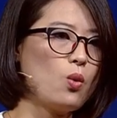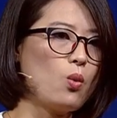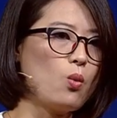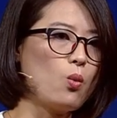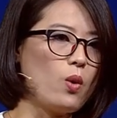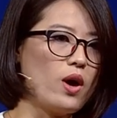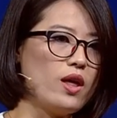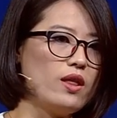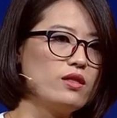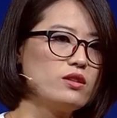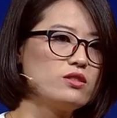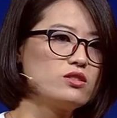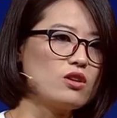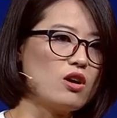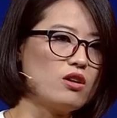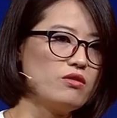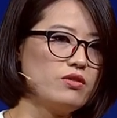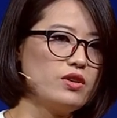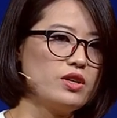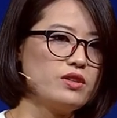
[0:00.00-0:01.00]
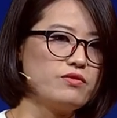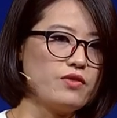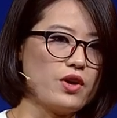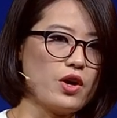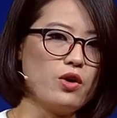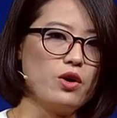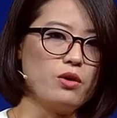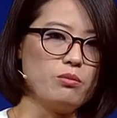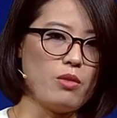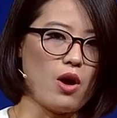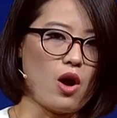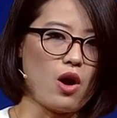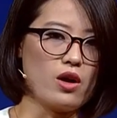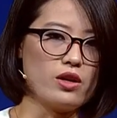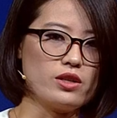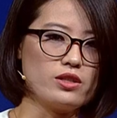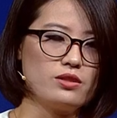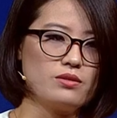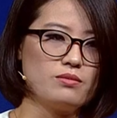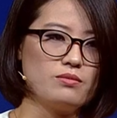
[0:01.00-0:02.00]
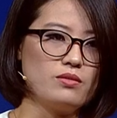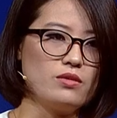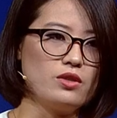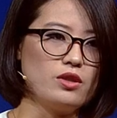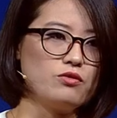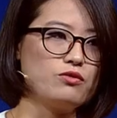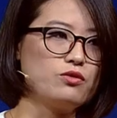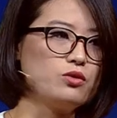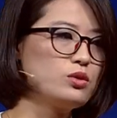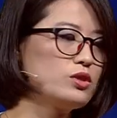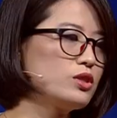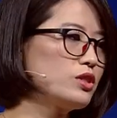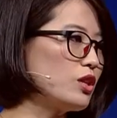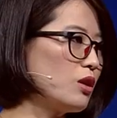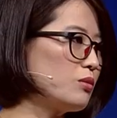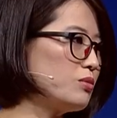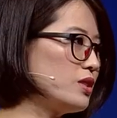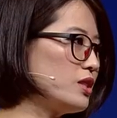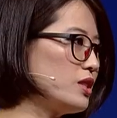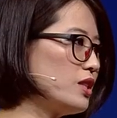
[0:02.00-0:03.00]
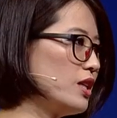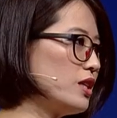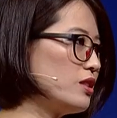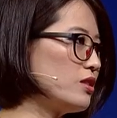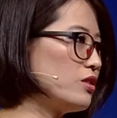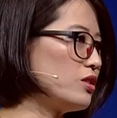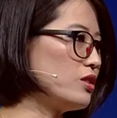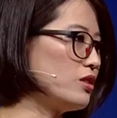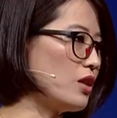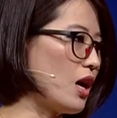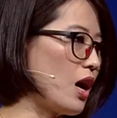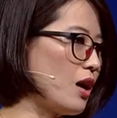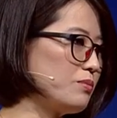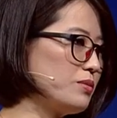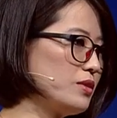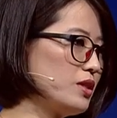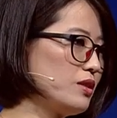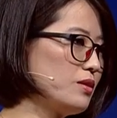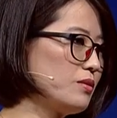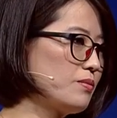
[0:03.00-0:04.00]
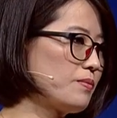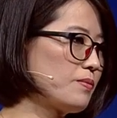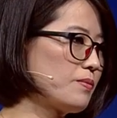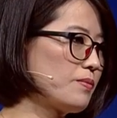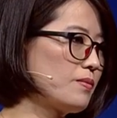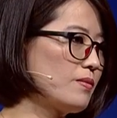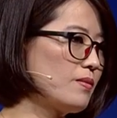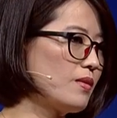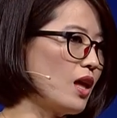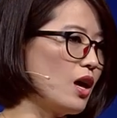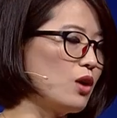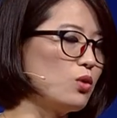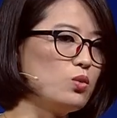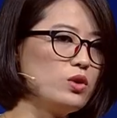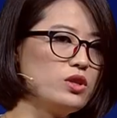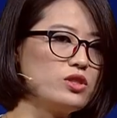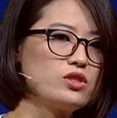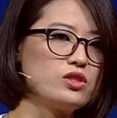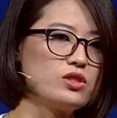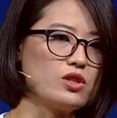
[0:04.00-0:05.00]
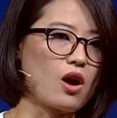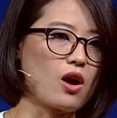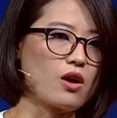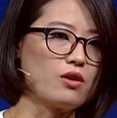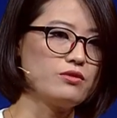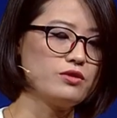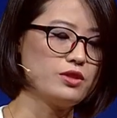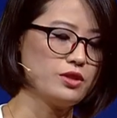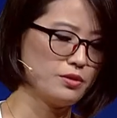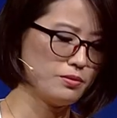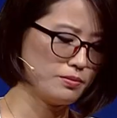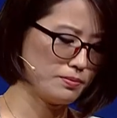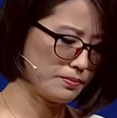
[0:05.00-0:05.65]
When Soviet fell apart, the food subsidies stopped, and we starved.